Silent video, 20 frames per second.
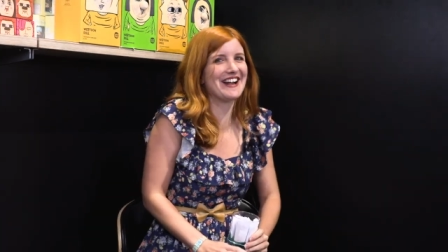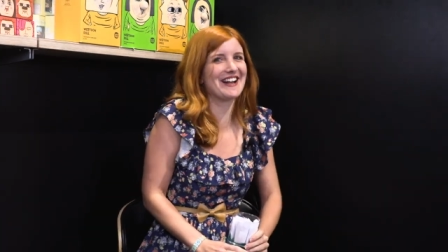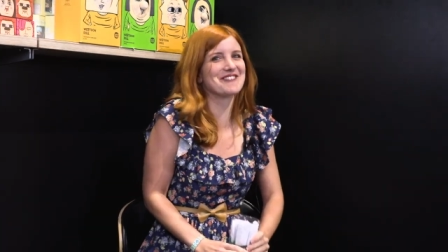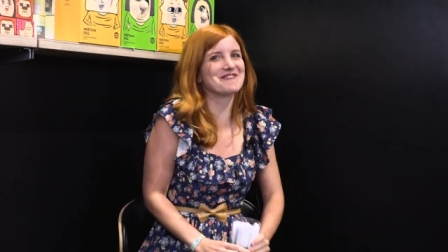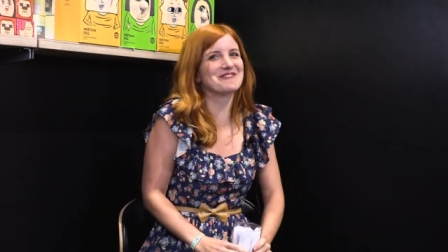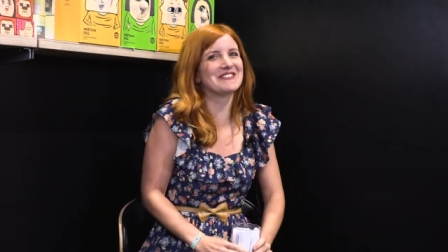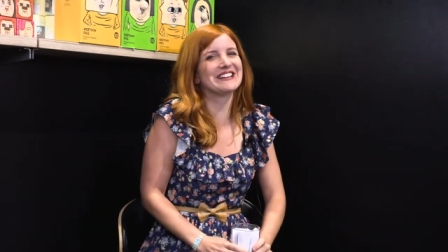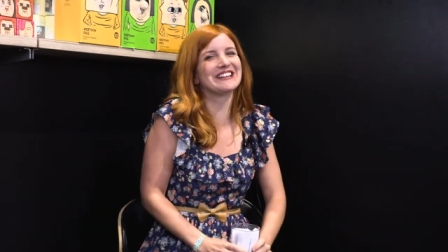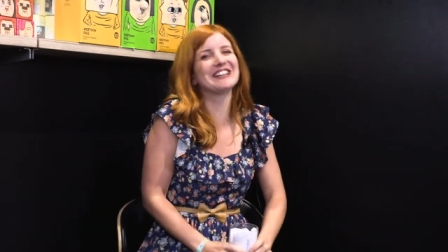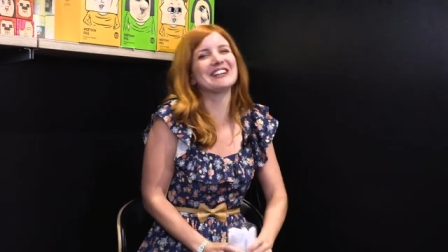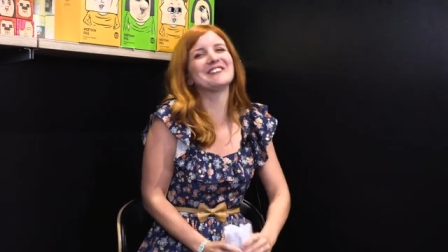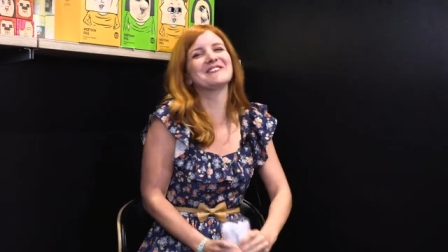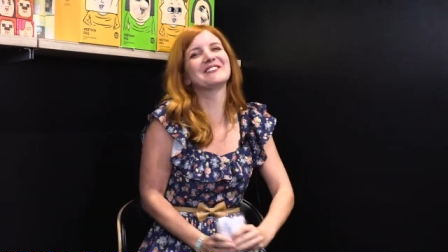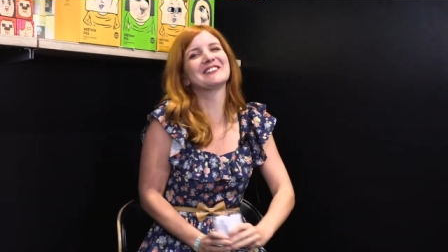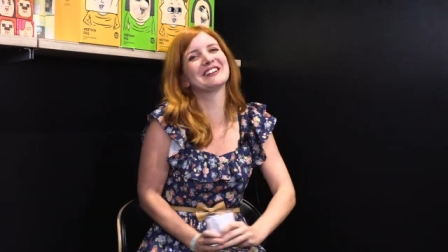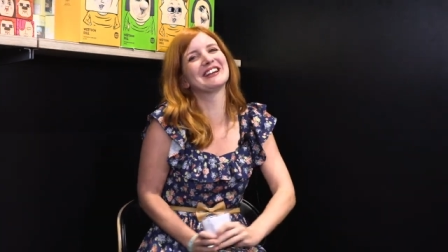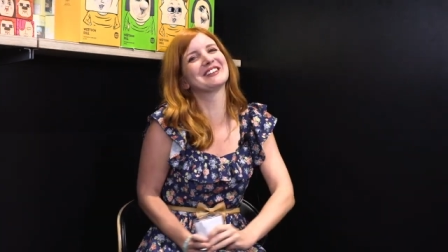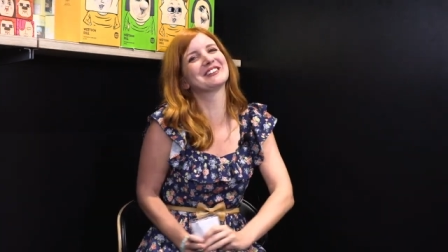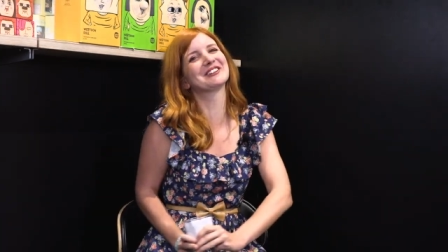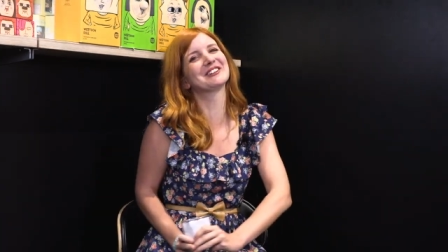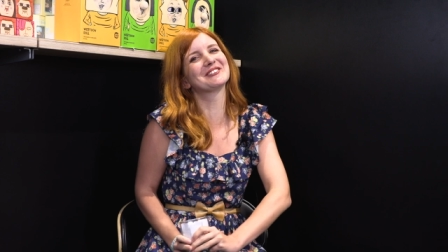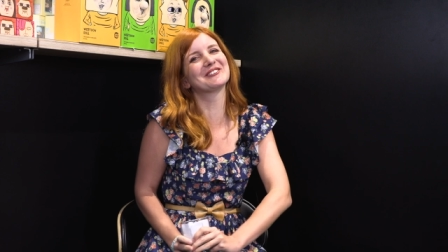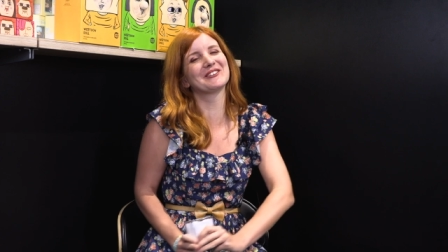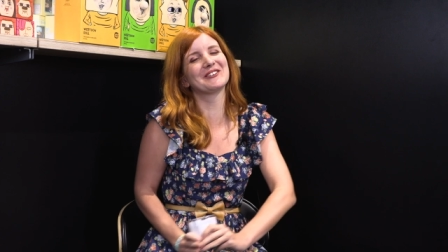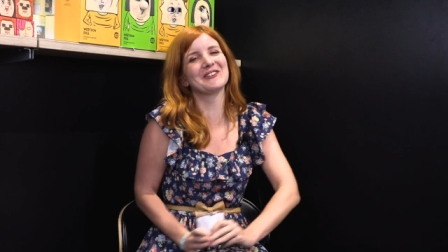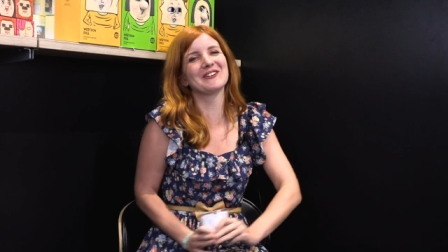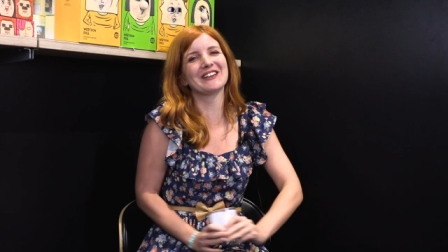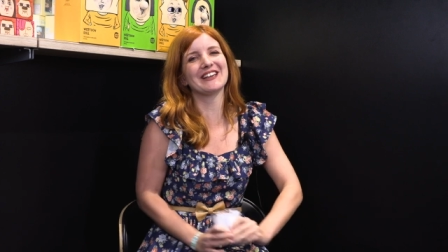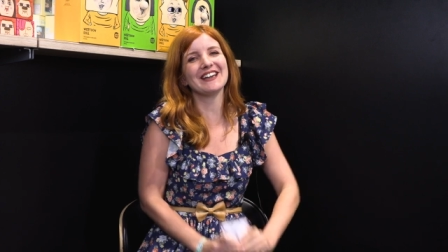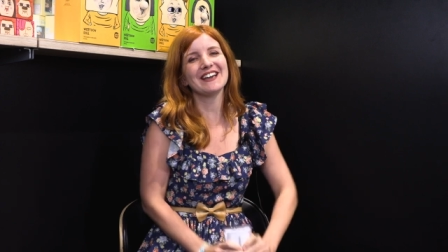I'm Miriam, creator of
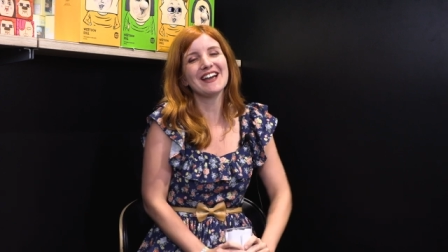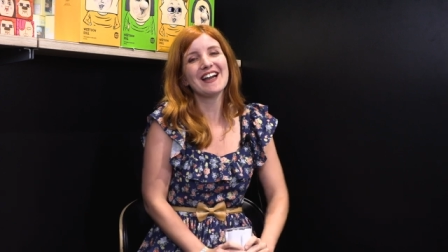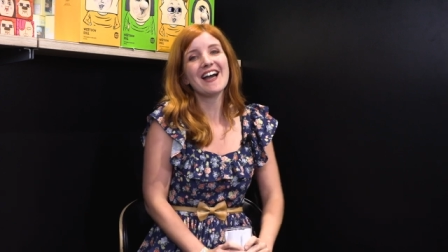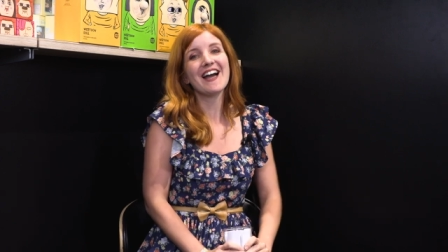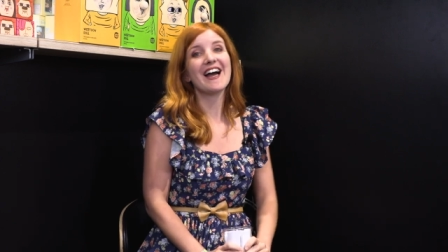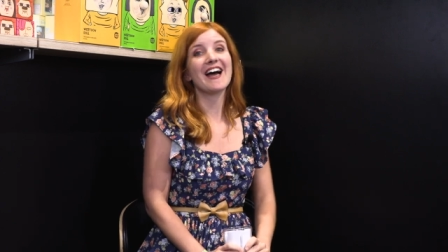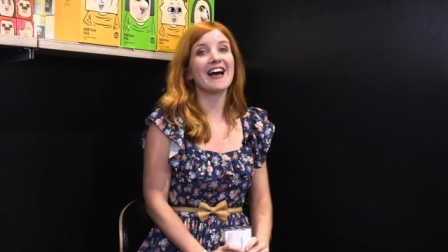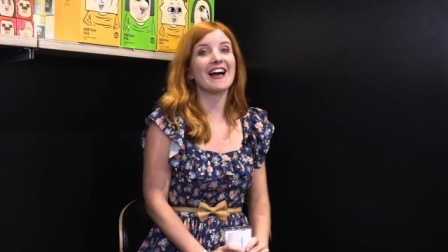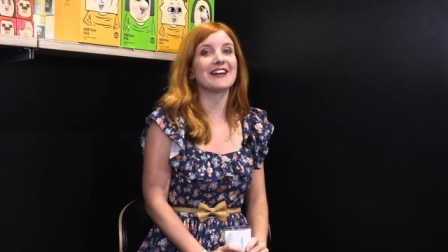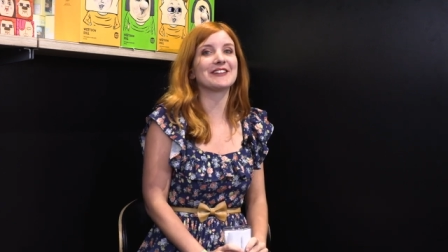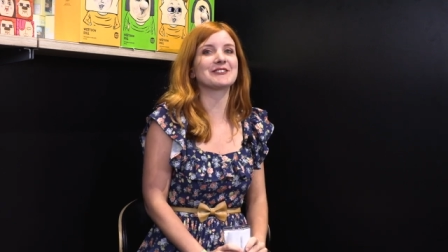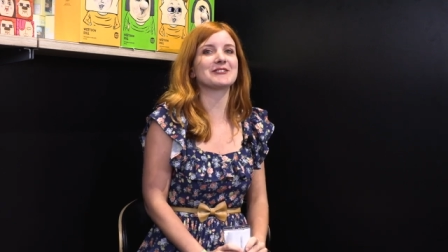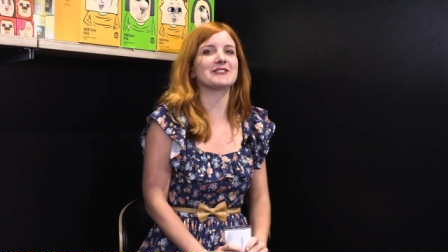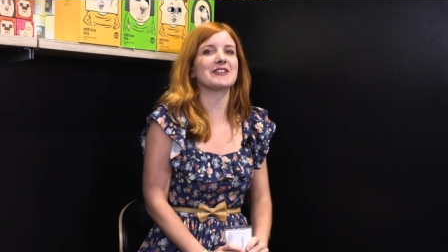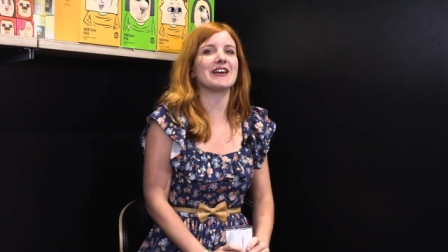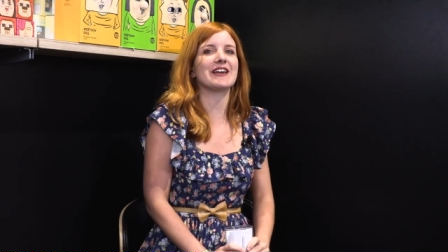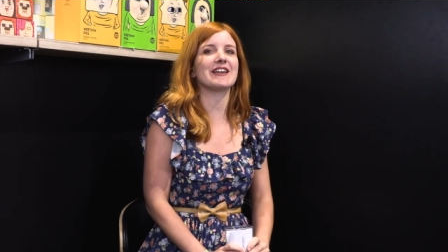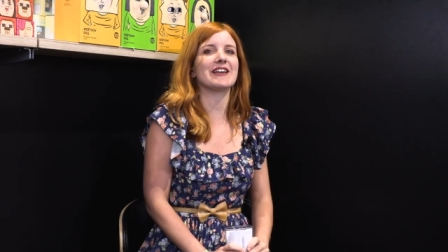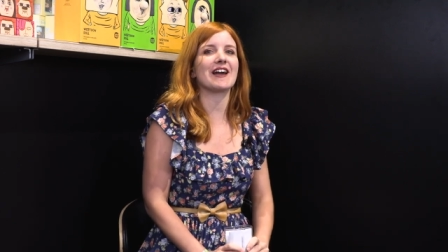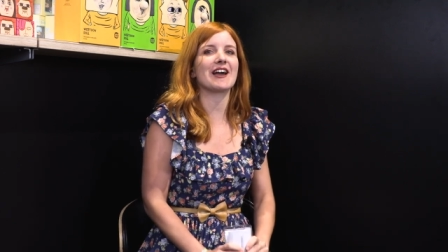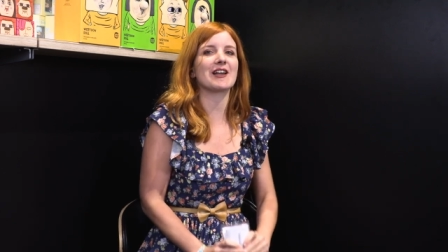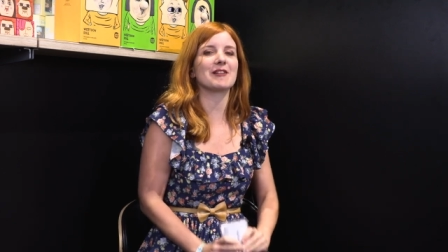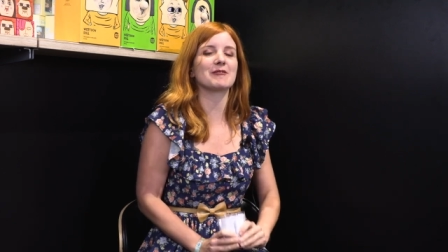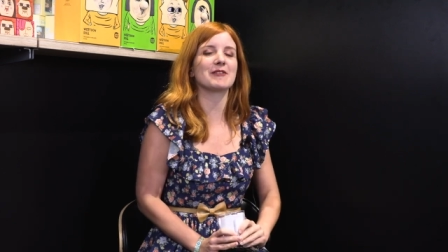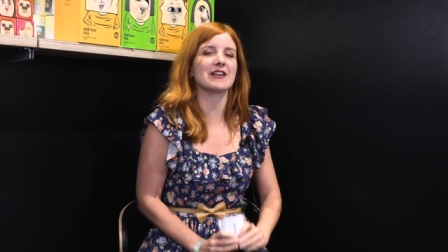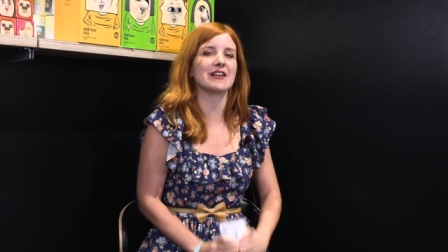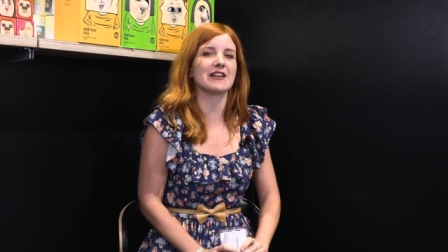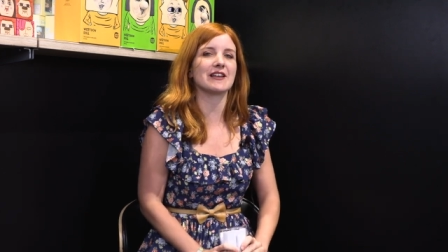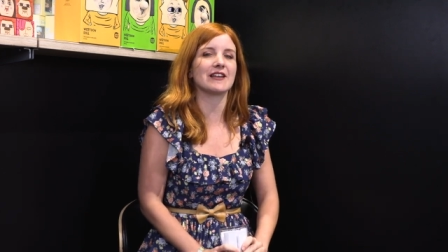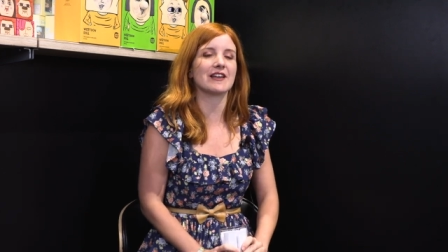Hooky, and today I'll
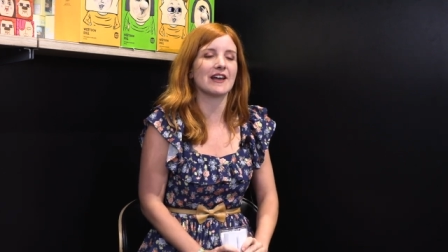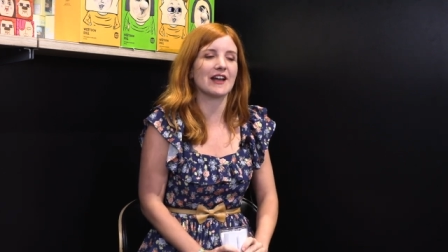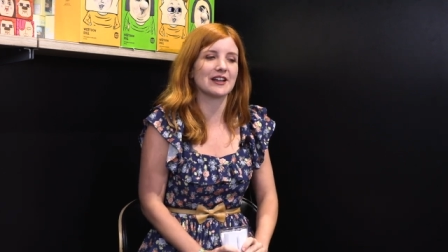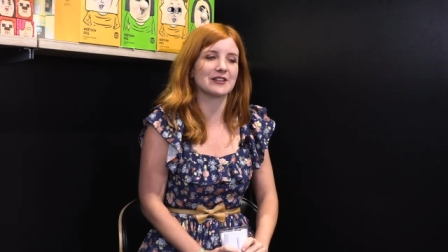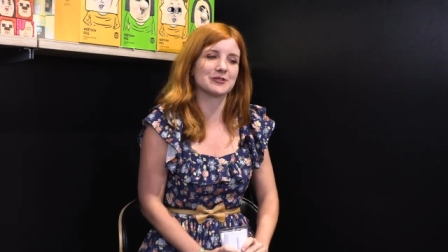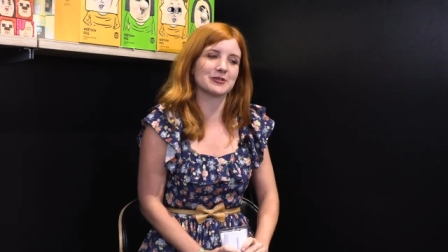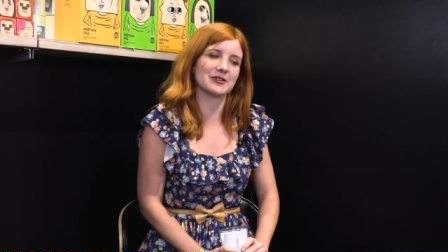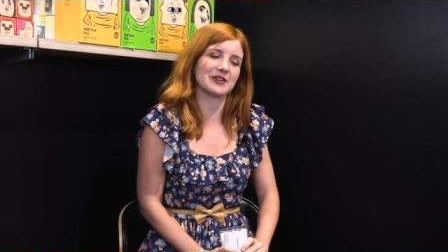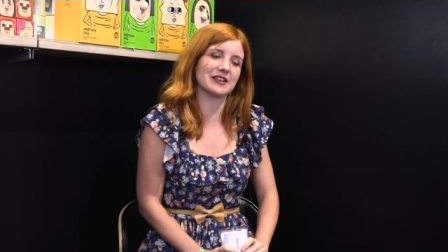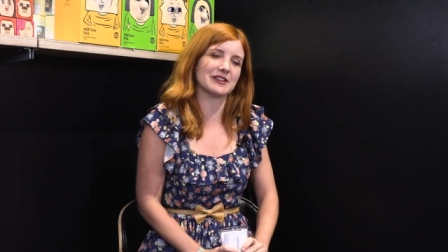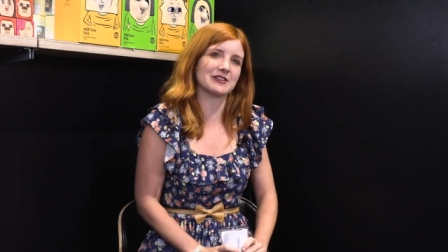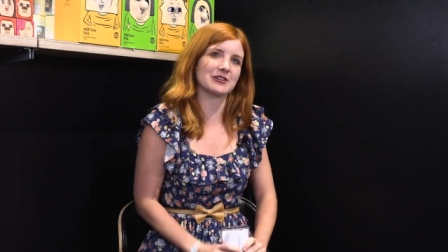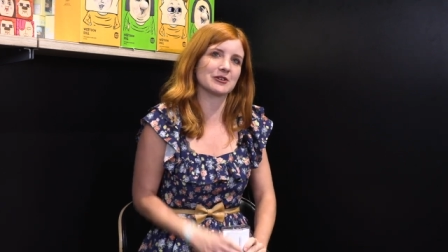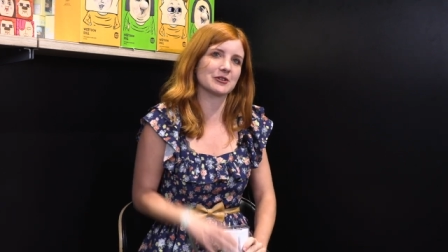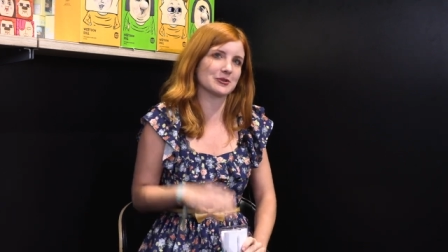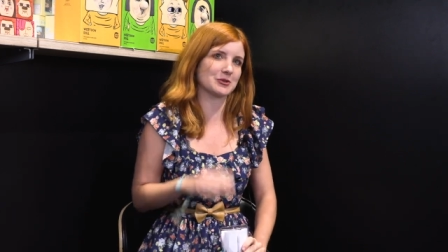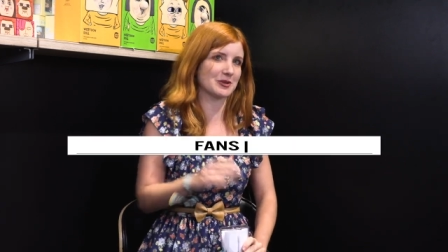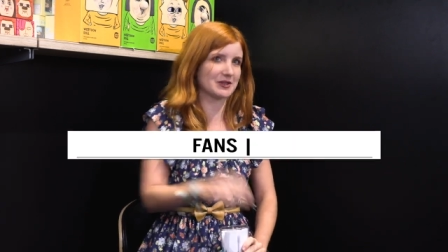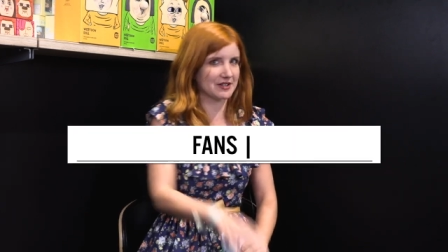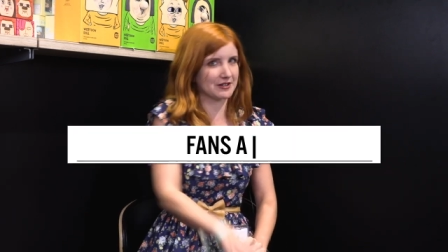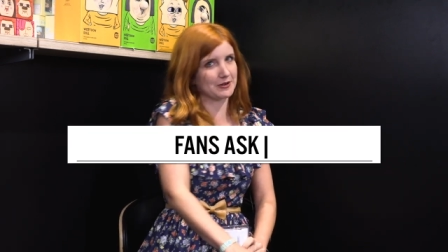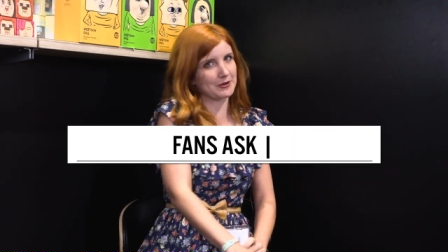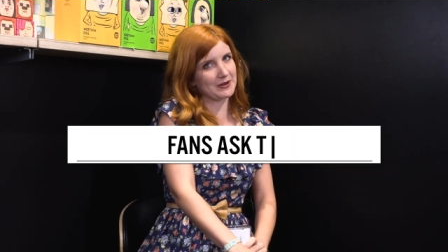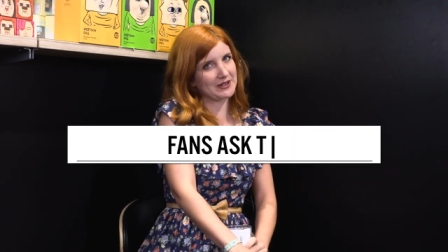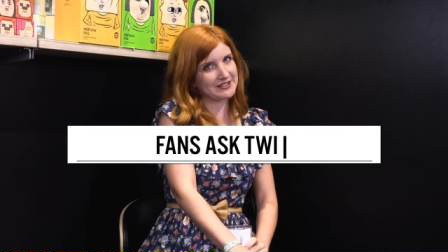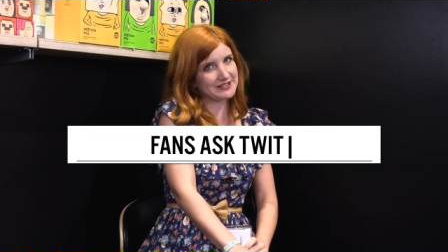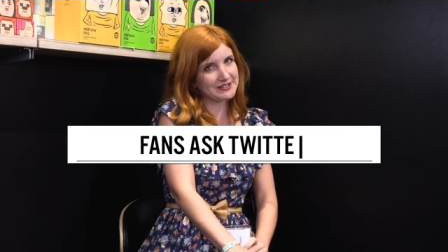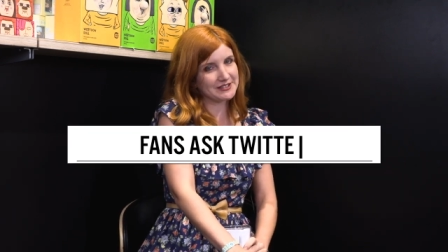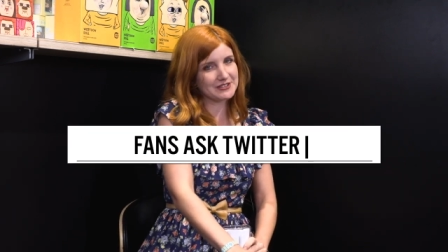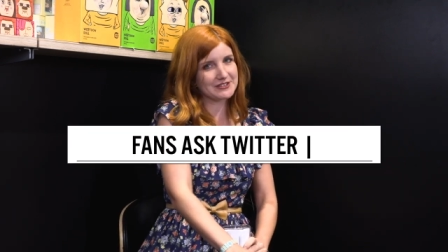be answering your Twitter
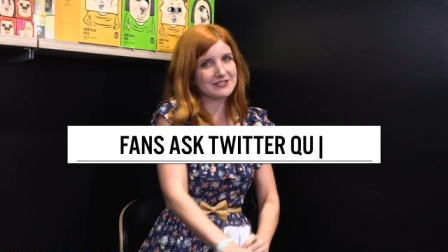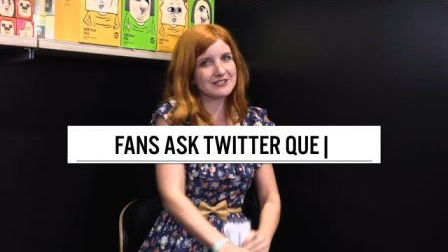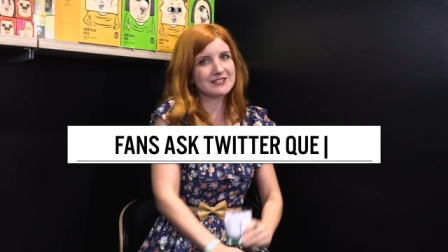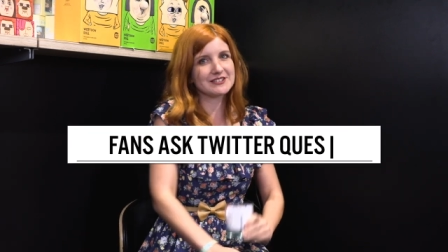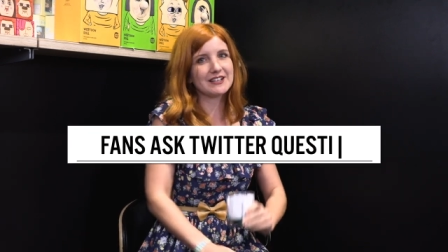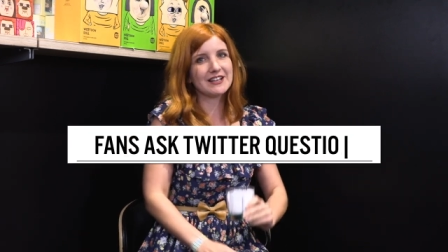questions